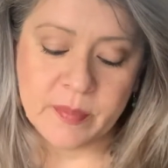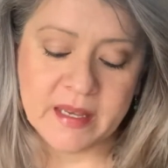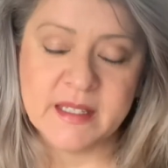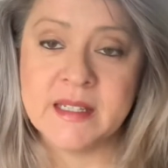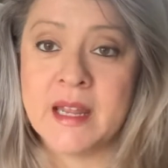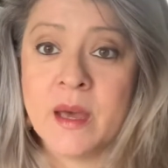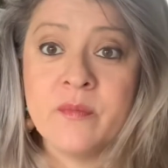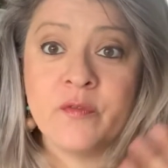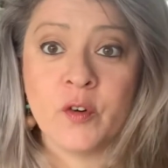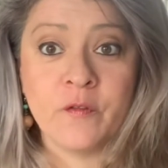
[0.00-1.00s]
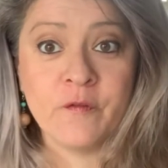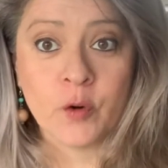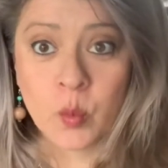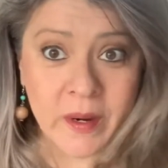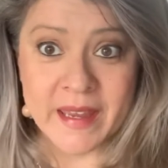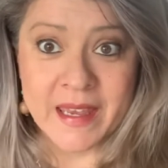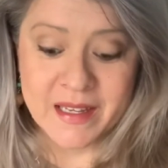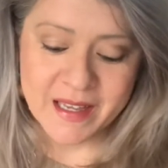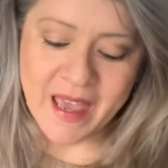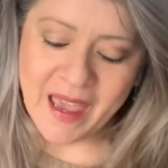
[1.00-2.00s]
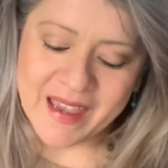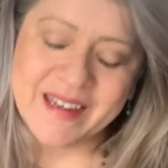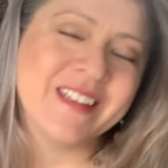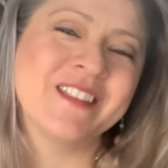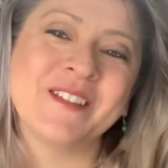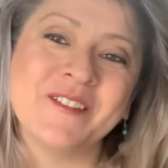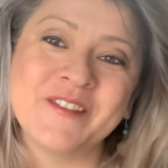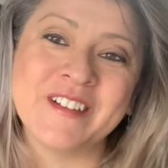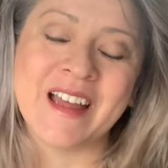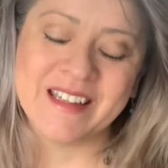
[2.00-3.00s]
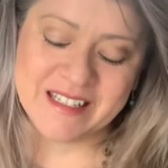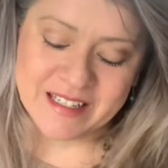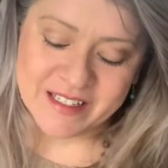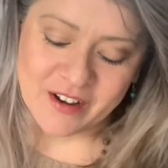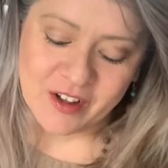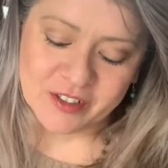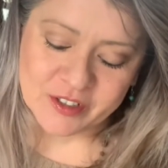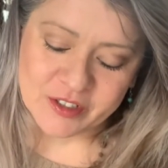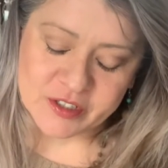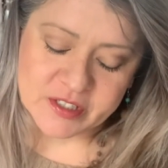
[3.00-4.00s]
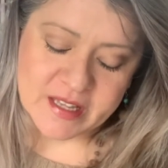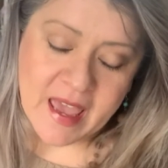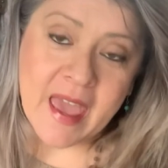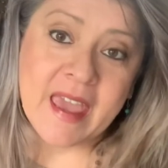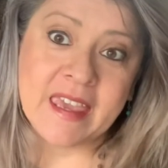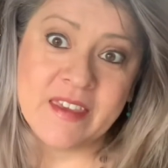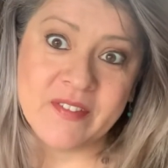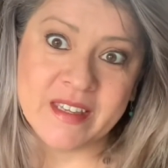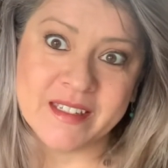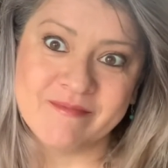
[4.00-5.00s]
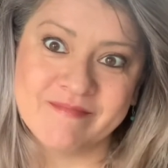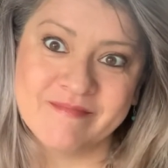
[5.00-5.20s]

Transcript: Picked it up for free and it sold for $19 even.